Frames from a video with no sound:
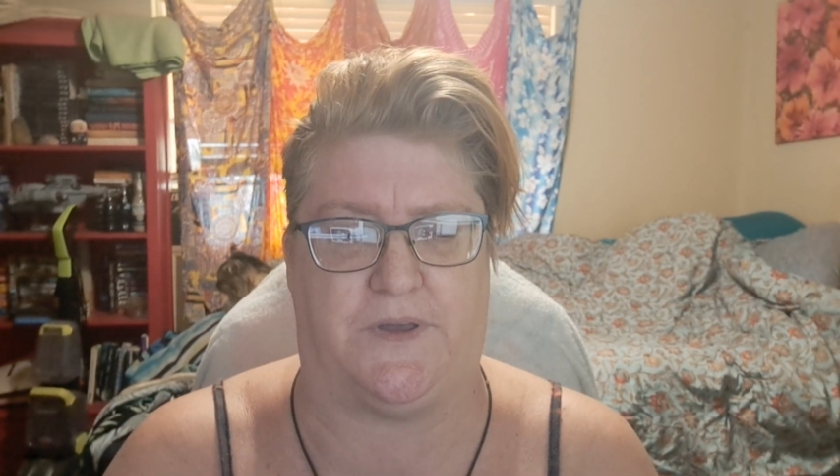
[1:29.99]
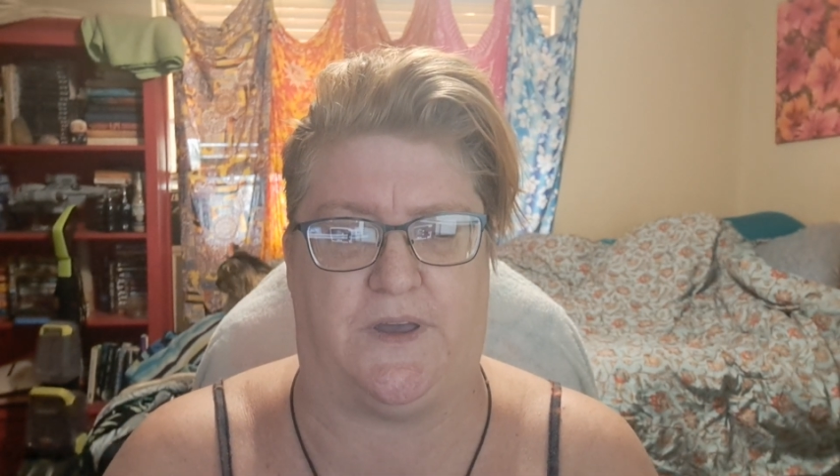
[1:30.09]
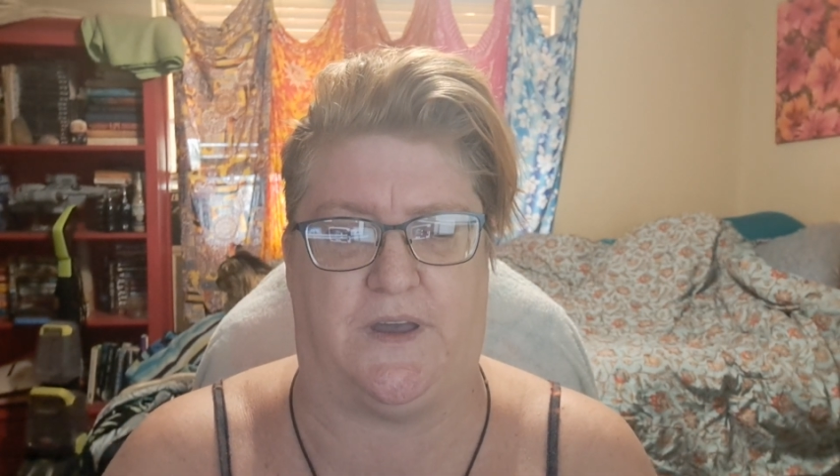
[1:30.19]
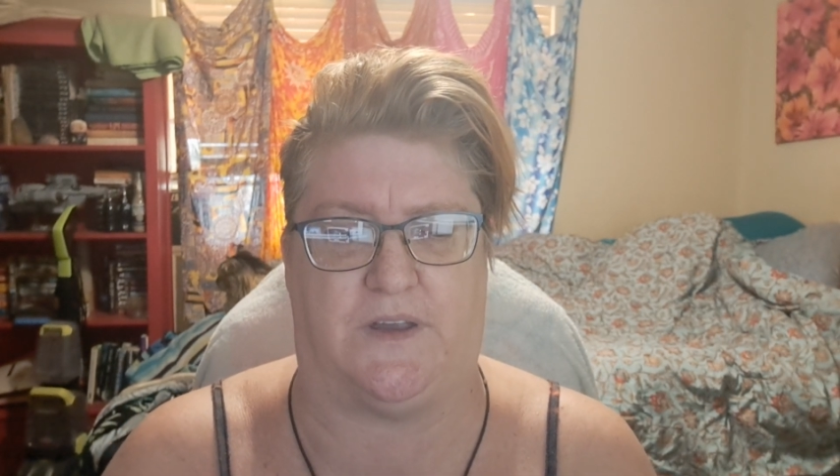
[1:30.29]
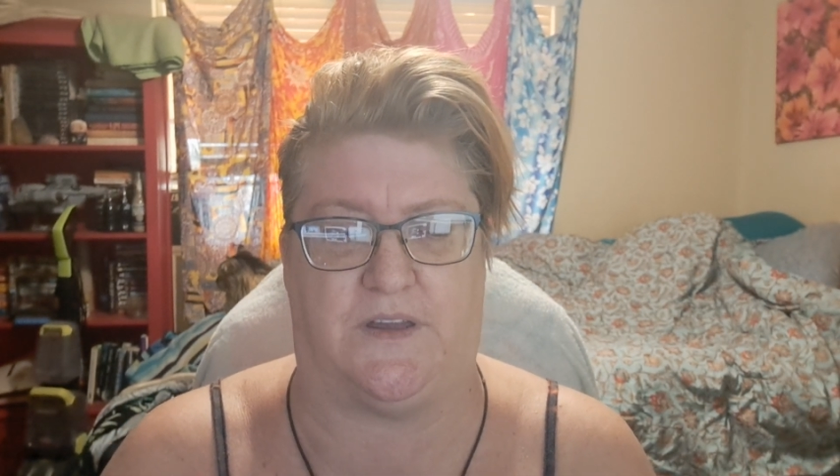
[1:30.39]

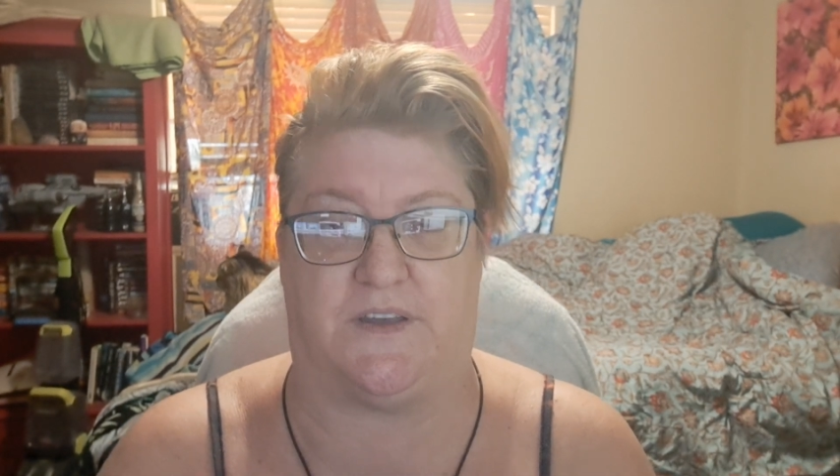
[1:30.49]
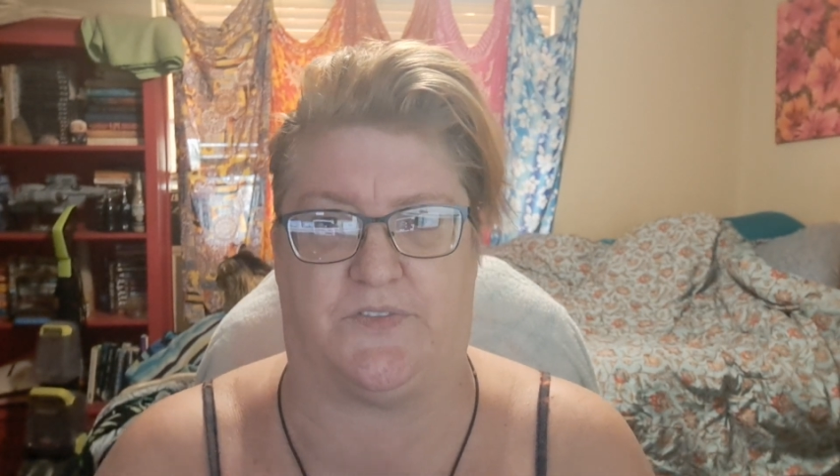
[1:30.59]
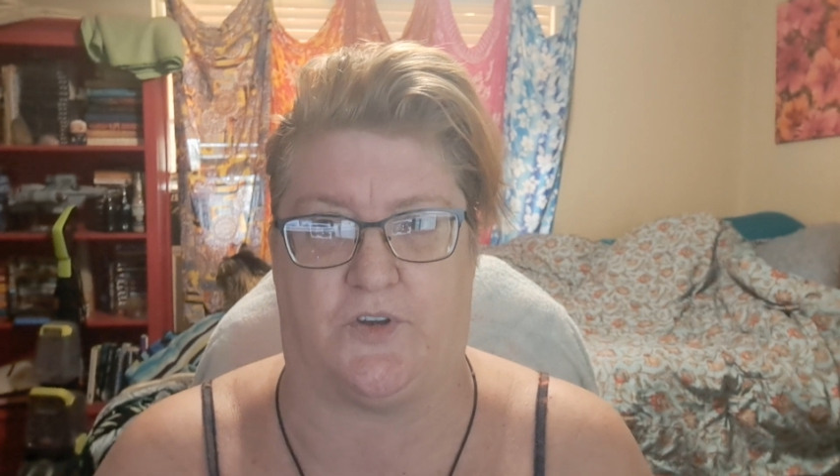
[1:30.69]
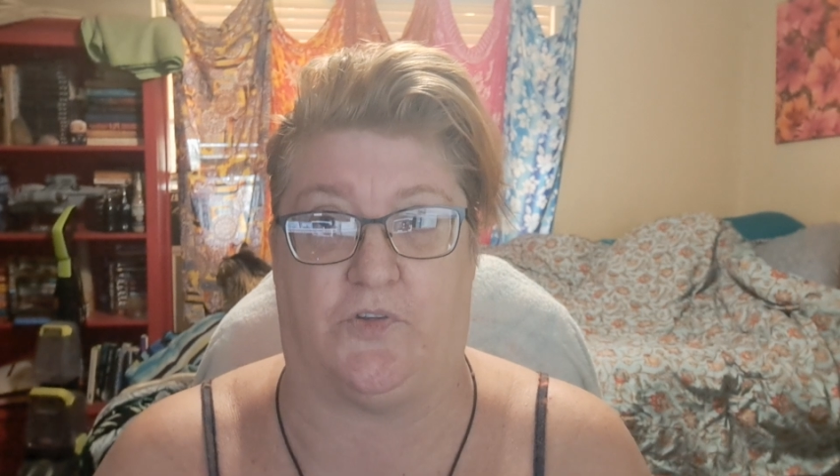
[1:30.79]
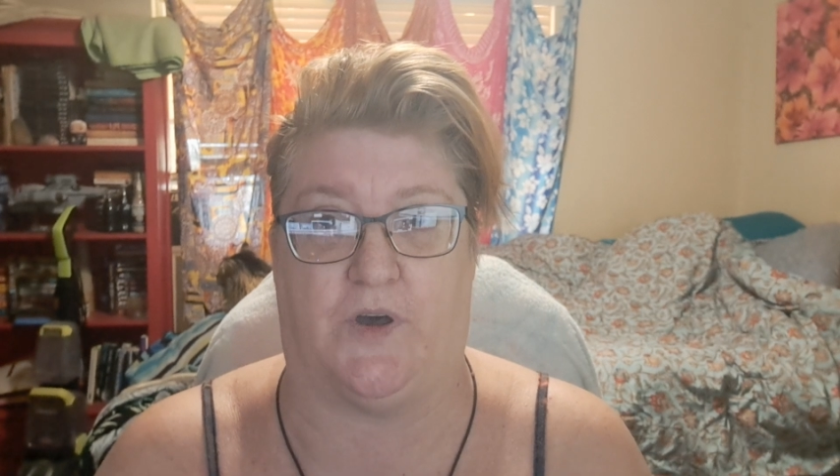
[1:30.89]
and it
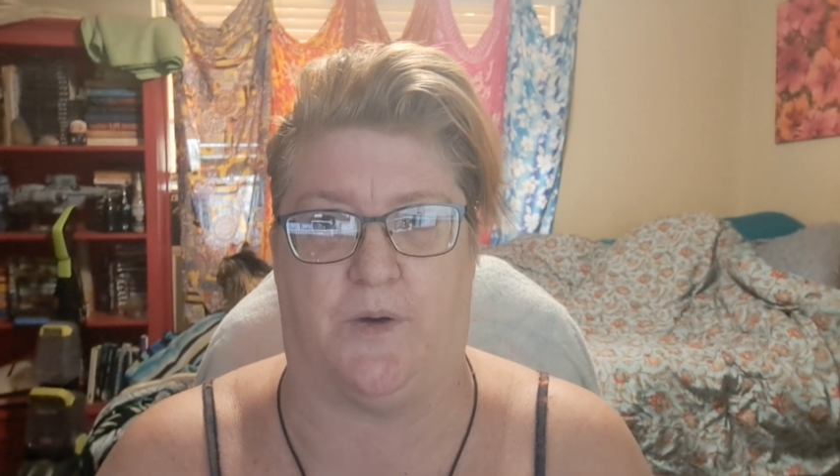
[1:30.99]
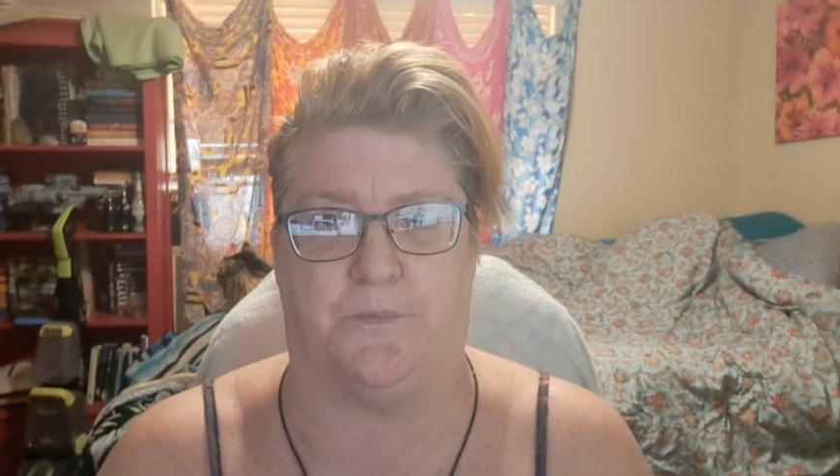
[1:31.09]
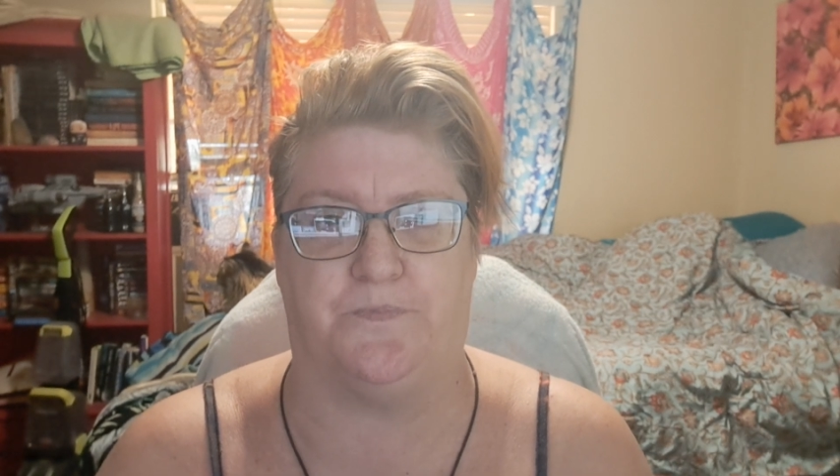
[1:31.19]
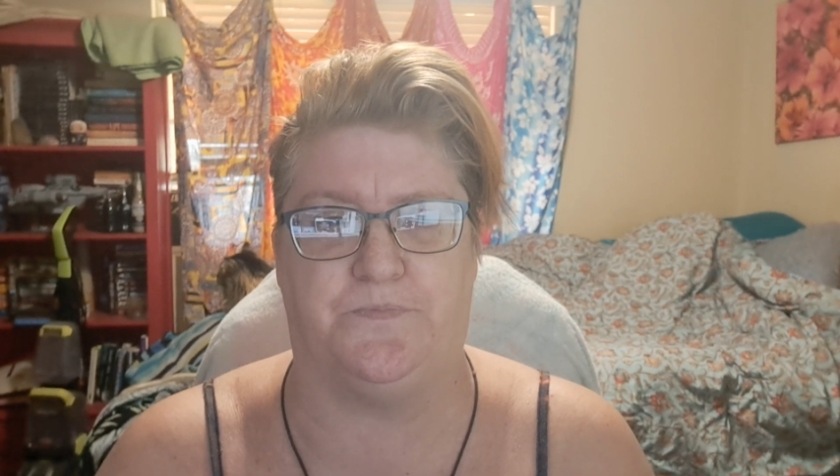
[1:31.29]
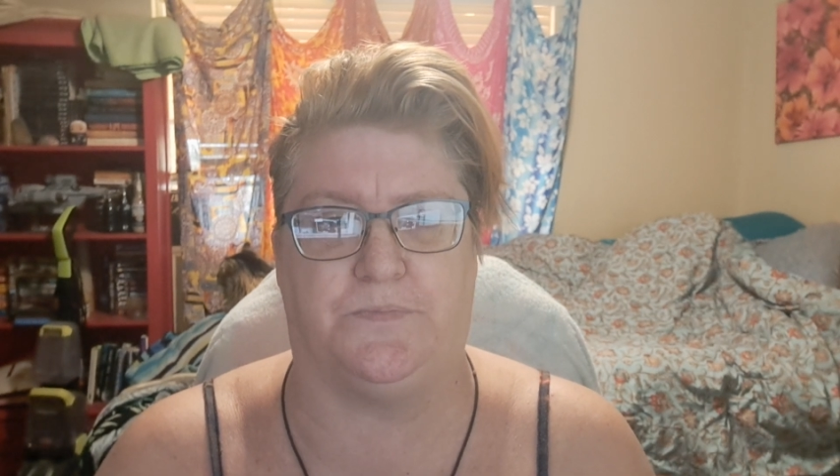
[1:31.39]
gets all
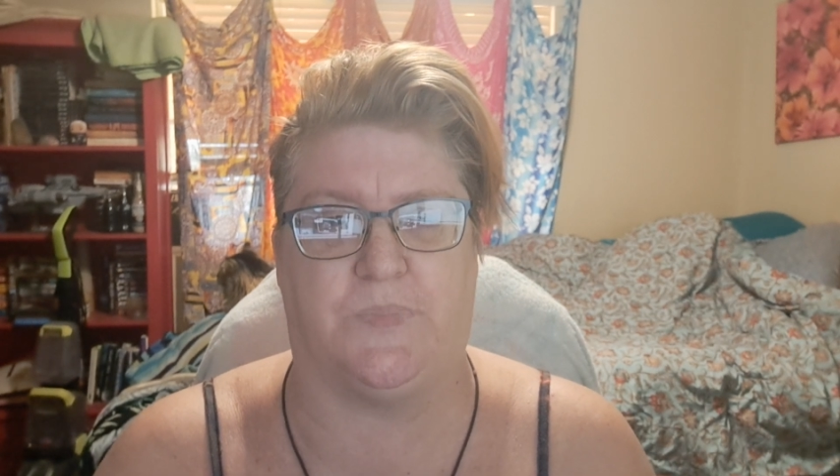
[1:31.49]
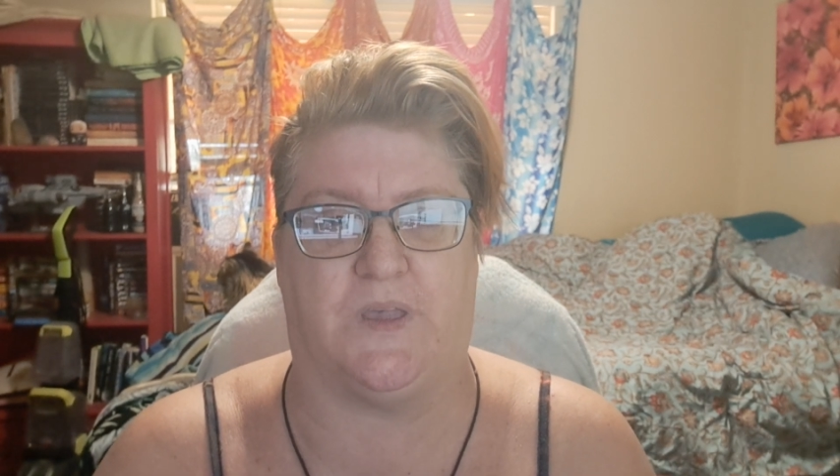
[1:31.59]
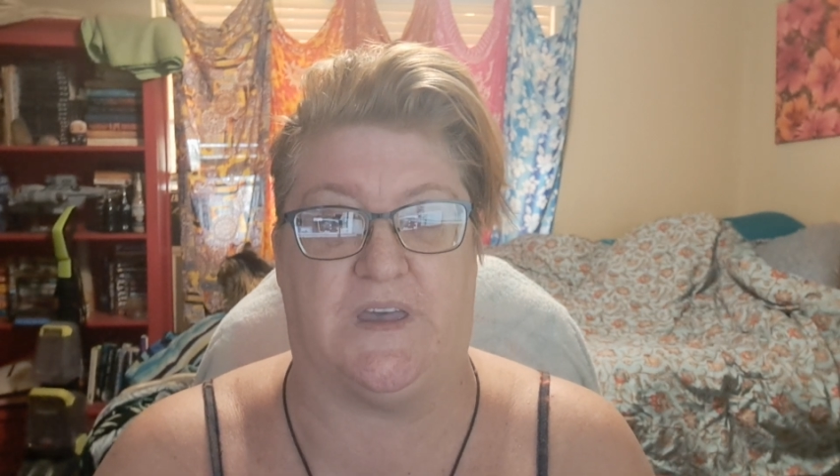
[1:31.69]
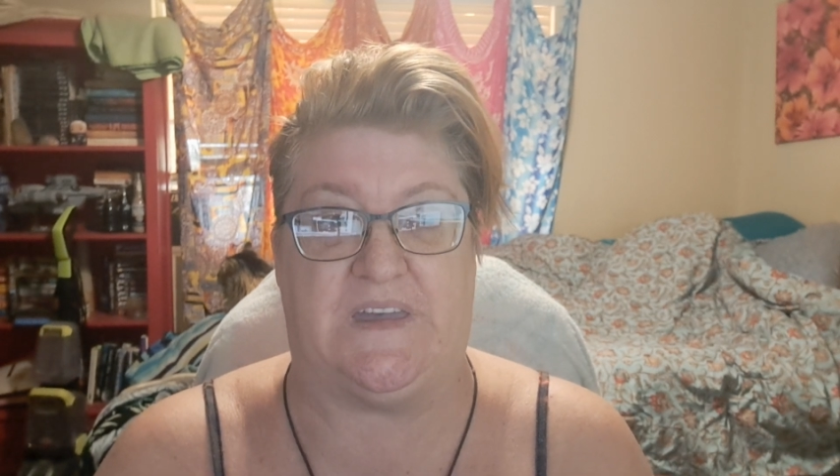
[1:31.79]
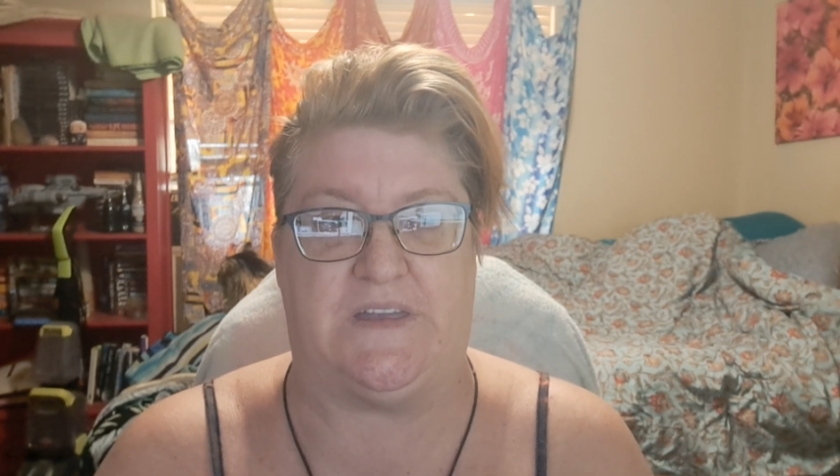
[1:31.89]

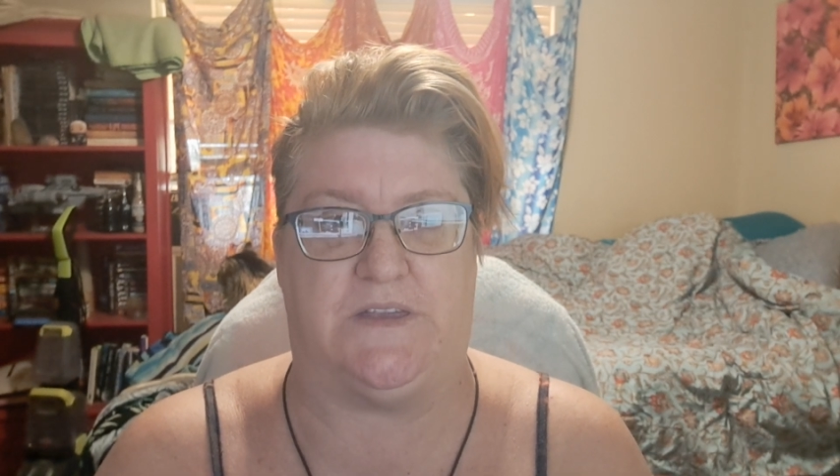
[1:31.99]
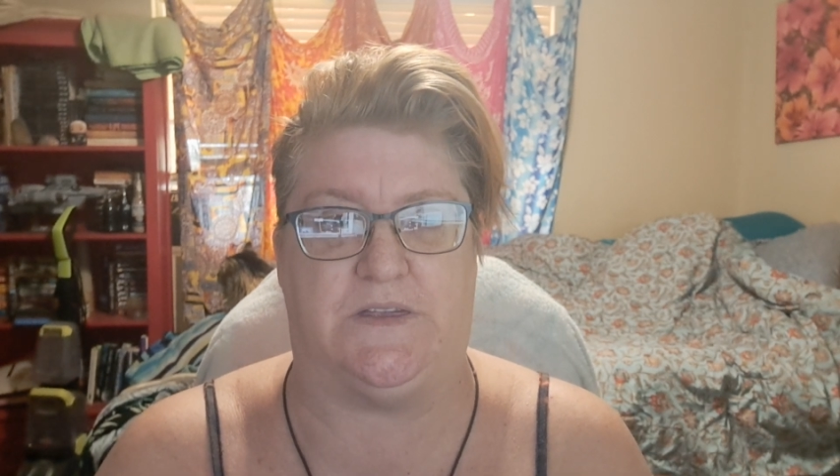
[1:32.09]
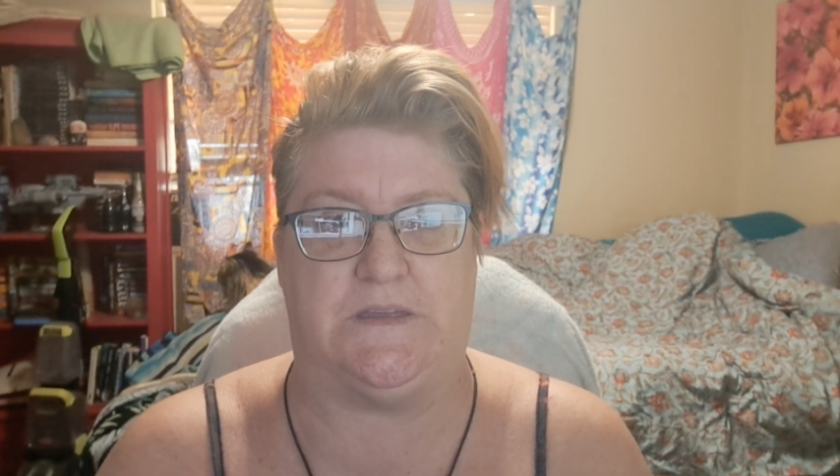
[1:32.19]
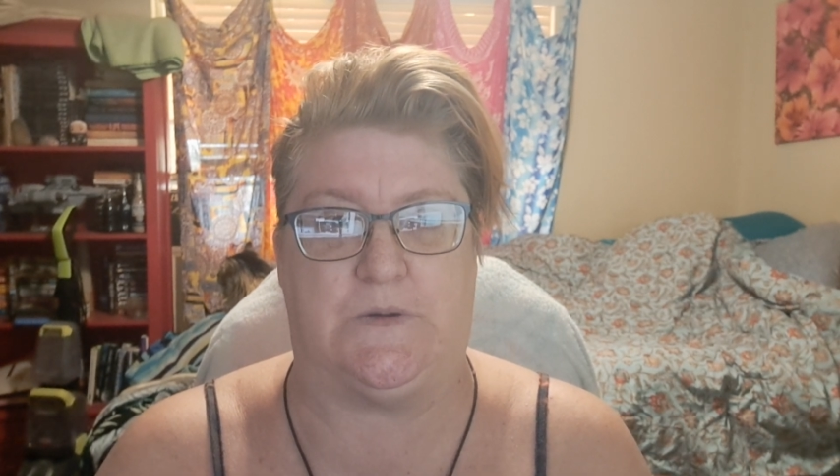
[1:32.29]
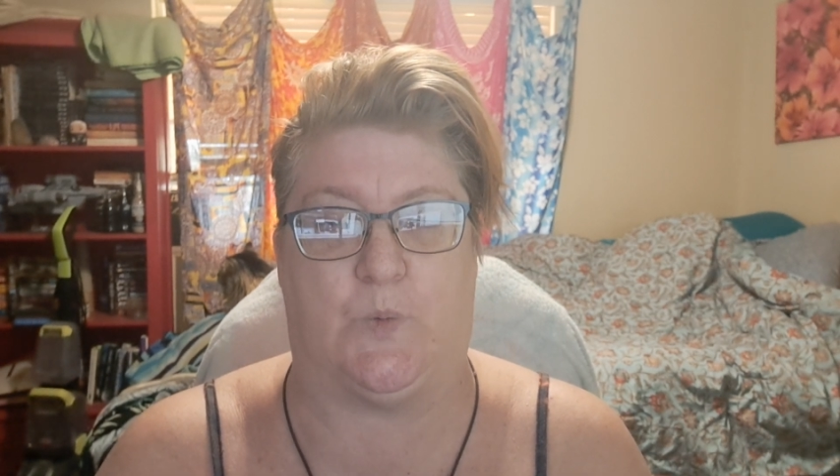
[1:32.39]
numb, and